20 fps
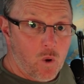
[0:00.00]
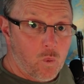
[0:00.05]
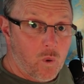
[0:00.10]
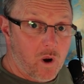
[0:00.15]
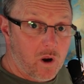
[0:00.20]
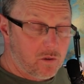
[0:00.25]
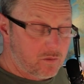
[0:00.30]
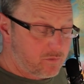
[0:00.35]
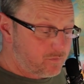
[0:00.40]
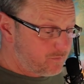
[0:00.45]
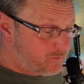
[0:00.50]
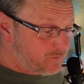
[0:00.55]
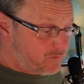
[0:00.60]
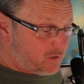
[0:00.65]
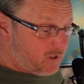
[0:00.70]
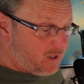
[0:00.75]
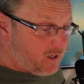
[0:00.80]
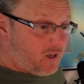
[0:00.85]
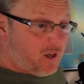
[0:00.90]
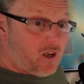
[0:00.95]
Well,
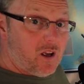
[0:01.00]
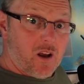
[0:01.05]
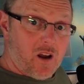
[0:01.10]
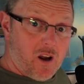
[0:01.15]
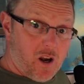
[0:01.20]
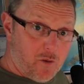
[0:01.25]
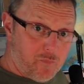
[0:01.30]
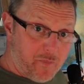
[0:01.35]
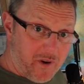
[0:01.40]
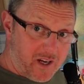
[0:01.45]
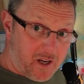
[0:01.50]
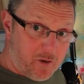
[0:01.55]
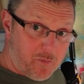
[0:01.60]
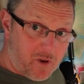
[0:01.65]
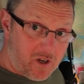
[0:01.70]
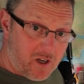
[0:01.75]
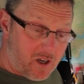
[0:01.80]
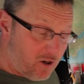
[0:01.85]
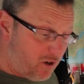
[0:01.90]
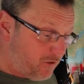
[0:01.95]
I'm back in
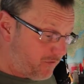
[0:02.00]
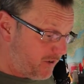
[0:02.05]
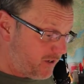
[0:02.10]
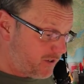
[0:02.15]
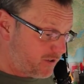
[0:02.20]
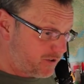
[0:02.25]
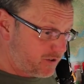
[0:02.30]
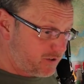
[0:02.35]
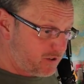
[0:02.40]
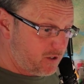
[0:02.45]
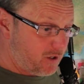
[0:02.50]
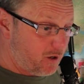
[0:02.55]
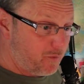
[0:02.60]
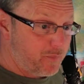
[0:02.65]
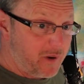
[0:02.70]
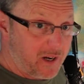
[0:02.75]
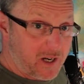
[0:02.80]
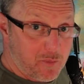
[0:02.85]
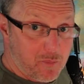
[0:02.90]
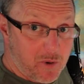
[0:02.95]
my little office, I'm
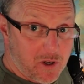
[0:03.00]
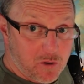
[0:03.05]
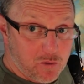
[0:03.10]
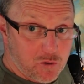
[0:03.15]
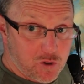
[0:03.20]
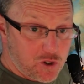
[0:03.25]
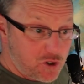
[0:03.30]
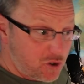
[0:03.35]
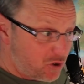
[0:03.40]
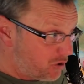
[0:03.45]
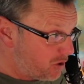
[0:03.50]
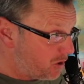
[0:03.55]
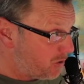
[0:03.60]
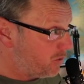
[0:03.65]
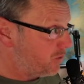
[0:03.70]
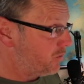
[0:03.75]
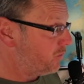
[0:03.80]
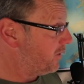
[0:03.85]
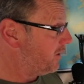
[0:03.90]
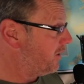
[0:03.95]
back in my little
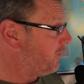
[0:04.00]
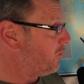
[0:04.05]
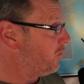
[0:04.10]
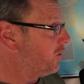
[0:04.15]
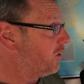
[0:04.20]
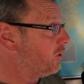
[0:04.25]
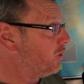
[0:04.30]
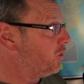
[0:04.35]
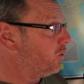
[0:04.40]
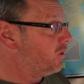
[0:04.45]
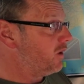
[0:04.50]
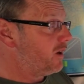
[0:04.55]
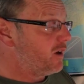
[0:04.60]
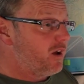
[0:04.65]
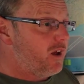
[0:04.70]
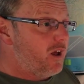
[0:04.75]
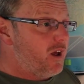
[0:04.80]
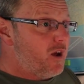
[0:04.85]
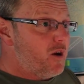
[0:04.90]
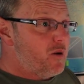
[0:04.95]
studio, or whatever you want to call it,
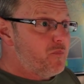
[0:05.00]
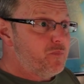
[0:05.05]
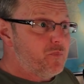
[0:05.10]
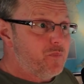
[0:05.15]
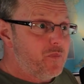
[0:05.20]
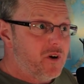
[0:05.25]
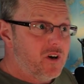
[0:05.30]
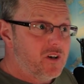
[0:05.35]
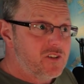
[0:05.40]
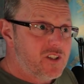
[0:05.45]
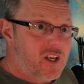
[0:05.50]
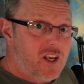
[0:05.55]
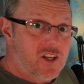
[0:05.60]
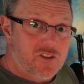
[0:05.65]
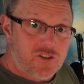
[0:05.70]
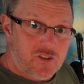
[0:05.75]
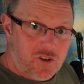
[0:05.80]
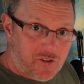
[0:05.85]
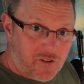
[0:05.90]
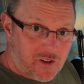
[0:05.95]
but
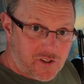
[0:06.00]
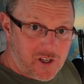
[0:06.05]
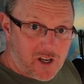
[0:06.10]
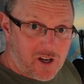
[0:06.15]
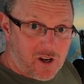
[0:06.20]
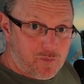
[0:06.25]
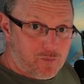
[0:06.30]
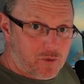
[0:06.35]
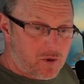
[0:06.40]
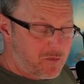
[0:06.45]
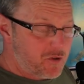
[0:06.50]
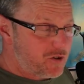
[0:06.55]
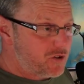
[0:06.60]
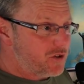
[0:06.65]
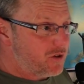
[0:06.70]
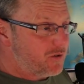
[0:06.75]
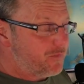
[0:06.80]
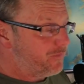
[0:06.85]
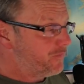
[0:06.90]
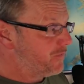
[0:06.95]
it's not the day I promised
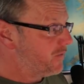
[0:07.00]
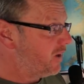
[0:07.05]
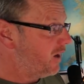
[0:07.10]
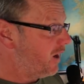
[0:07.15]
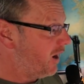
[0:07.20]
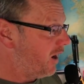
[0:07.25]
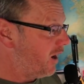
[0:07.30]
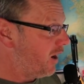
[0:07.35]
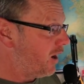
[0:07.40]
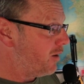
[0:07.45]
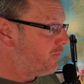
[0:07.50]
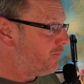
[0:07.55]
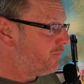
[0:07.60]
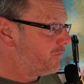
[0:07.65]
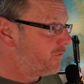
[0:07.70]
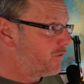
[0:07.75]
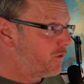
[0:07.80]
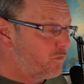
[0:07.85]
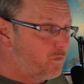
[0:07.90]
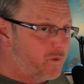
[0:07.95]
you.
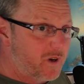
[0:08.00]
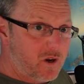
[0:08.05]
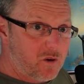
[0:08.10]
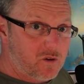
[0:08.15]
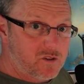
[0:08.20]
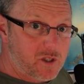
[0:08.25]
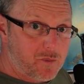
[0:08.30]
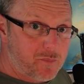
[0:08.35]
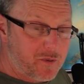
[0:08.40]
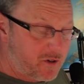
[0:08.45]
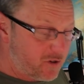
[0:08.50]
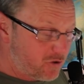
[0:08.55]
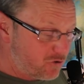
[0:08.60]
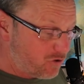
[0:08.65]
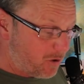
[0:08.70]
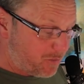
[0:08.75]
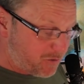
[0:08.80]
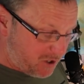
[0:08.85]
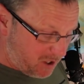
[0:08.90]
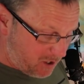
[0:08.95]
When I was up in the
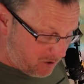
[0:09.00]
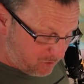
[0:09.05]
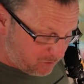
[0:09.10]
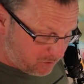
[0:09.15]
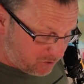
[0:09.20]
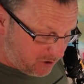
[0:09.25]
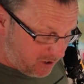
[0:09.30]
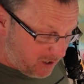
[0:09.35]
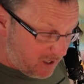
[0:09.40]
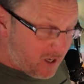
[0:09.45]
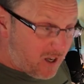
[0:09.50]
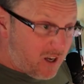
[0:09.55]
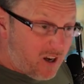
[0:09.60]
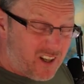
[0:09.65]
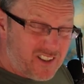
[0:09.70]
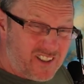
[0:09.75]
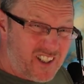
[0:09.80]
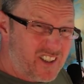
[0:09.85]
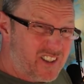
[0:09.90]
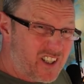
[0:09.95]
Shropshire Hills,
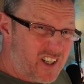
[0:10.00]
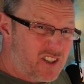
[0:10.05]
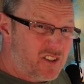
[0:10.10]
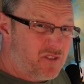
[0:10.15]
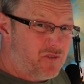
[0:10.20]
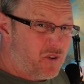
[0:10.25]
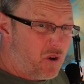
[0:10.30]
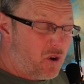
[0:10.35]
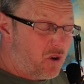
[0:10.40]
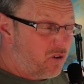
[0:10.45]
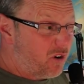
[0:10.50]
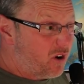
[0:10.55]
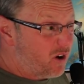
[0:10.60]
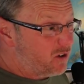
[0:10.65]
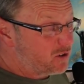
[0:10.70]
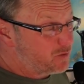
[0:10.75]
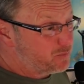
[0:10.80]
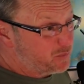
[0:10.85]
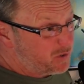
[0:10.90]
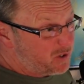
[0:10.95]
I did take some
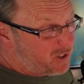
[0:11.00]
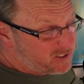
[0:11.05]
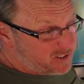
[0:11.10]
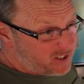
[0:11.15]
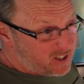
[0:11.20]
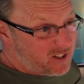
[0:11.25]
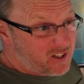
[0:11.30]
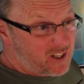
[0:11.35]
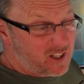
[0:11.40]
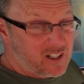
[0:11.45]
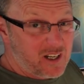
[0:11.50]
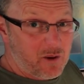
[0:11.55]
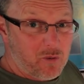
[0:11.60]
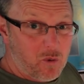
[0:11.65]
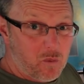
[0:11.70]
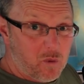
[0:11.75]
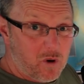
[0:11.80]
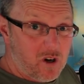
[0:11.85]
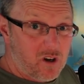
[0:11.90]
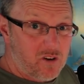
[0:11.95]
photographs, but I didn't think they
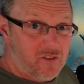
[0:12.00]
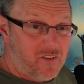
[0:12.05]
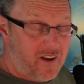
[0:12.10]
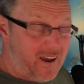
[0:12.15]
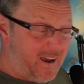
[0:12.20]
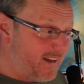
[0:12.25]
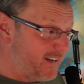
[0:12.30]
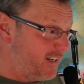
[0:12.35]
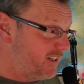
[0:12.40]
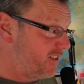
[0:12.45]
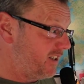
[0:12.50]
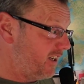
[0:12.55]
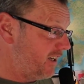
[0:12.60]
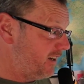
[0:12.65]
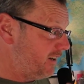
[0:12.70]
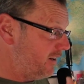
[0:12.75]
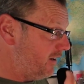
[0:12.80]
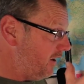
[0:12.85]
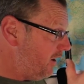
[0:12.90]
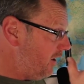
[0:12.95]
were worth
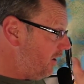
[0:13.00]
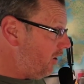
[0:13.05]
editing